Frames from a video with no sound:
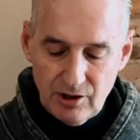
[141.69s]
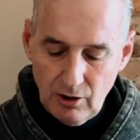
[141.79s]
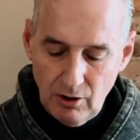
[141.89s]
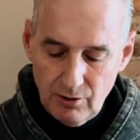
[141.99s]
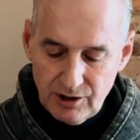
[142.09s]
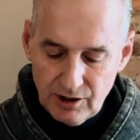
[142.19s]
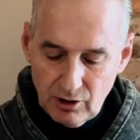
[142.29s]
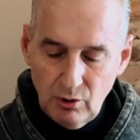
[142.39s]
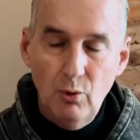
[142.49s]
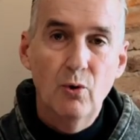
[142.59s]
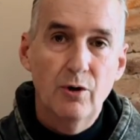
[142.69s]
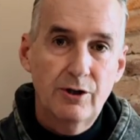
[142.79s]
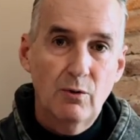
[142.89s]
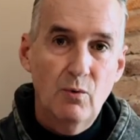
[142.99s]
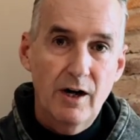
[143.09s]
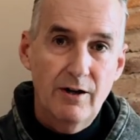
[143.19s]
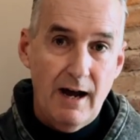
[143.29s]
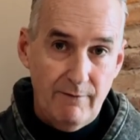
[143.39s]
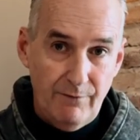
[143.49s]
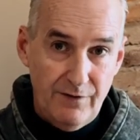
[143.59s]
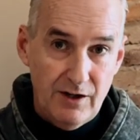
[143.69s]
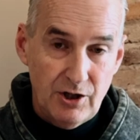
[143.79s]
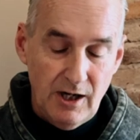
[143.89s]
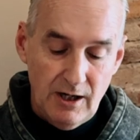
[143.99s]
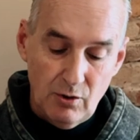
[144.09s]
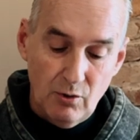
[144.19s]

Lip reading: closest lure to where that fish hit,